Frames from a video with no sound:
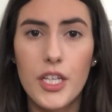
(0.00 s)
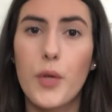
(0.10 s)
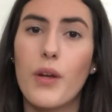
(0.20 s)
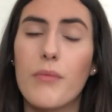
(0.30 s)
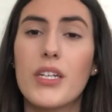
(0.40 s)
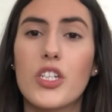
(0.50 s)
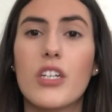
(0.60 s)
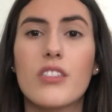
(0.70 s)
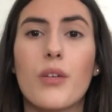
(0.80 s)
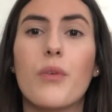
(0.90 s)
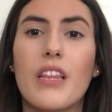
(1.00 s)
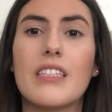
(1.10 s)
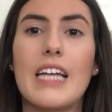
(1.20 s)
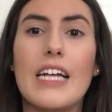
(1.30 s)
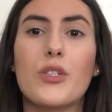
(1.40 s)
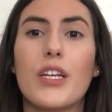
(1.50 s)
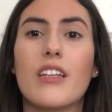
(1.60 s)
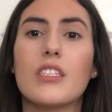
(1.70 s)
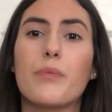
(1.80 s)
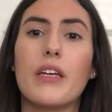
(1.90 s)
You want to make sure it's someone that's actually
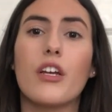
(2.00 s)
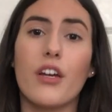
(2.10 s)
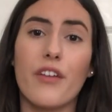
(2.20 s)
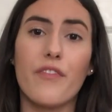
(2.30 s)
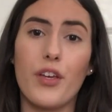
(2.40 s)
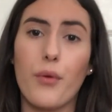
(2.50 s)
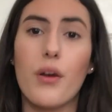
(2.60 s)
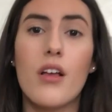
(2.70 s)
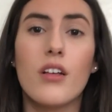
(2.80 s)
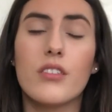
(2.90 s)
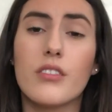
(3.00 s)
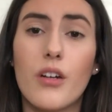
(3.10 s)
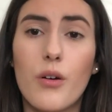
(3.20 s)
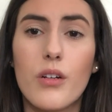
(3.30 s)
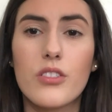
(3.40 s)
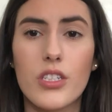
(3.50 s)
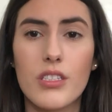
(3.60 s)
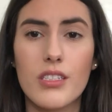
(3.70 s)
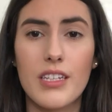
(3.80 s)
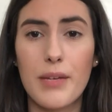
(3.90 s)
going to speak good of you. So
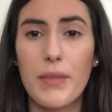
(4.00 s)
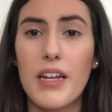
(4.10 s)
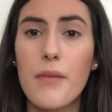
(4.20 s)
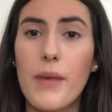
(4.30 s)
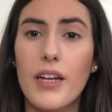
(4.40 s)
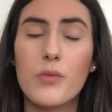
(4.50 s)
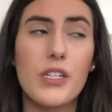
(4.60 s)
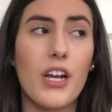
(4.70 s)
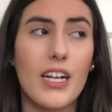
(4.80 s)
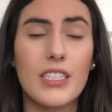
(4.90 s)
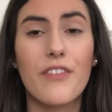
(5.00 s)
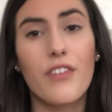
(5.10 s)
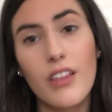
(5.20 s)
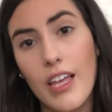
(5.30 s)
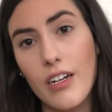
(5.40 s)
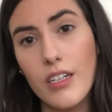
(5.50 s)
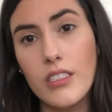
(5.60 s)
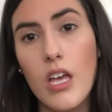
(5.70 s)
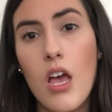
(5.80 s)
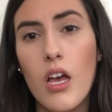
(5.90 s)
just keep that in mind when you're asking for
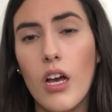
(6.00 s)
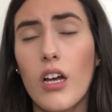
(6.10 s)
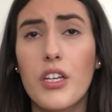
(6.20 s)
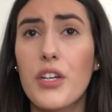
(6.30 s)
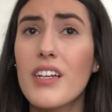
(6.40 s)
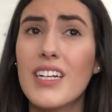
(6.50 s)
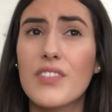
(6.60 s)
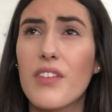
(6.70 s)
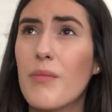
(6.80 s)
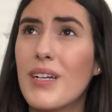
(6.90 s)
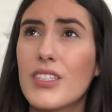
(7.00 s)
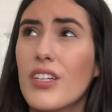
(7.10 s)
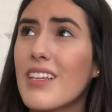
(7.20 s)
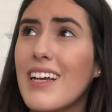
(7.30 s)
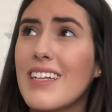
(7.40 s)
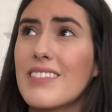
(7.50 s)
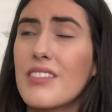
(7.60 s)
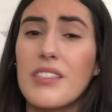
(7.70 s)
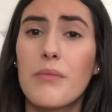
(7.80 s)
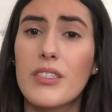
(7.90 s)
letters. You can ask for them as early as
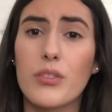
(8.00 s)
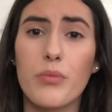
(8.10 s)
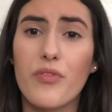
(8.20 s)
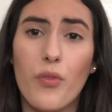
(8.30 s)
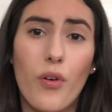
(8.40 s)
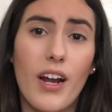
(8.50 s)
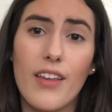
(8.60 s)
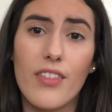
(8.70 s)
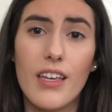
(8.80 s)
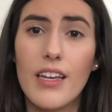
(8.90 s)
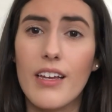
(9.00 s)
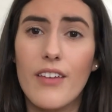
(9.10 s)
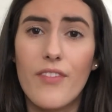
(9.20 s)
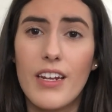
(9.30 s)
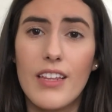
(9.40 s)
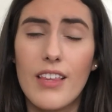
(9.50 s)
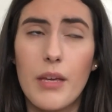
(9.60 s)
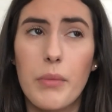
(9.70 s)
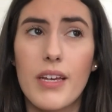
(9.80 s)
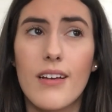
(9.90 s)
the semester before, I think, if
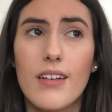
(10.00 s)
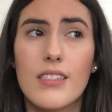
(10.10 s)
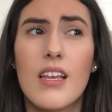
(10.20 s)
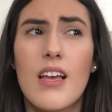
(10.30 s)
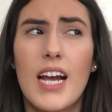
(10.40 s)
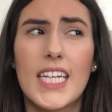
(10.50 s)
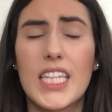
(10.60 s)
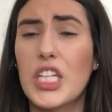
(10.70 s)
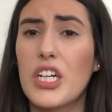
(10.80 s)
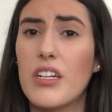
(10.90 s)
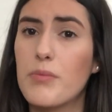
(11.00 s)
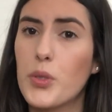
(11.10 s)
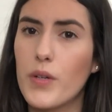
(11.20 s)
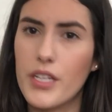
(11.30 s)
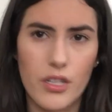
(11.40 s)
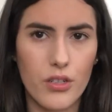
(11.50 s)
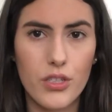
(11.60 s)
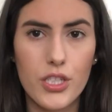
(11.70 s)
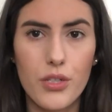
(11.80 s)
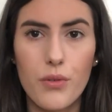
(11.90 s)
anything, because I think they're good up to a year or
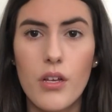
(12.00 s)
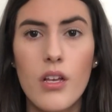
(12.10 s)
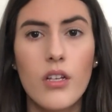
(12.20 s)
2.